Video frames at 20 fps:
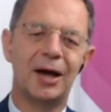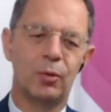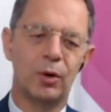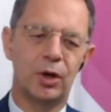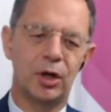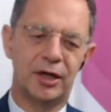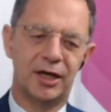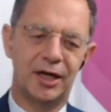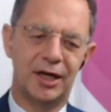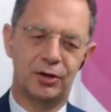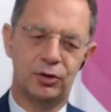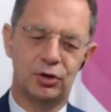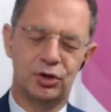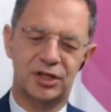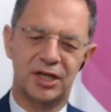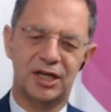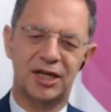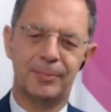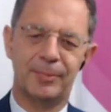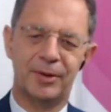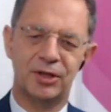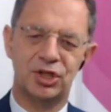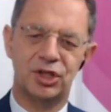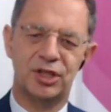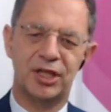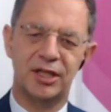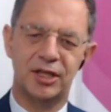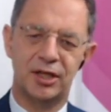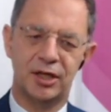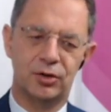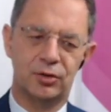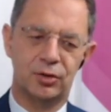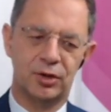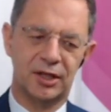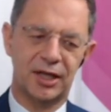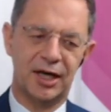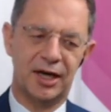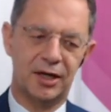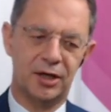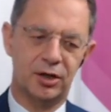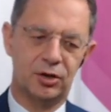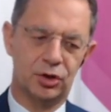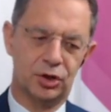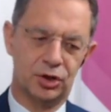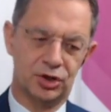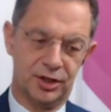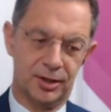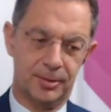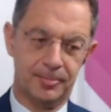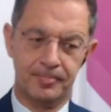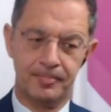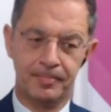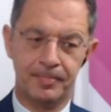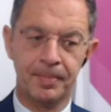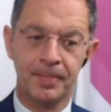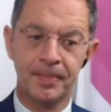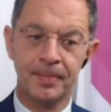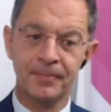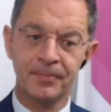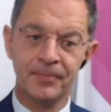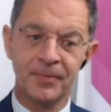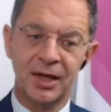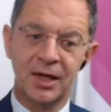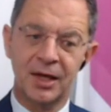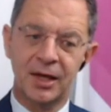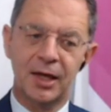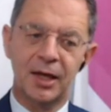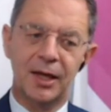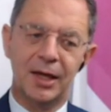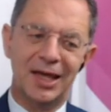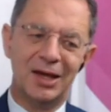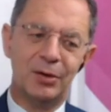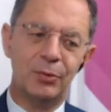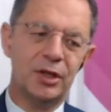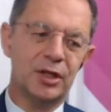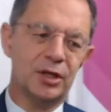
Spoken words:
a smart way on your own, or you cannot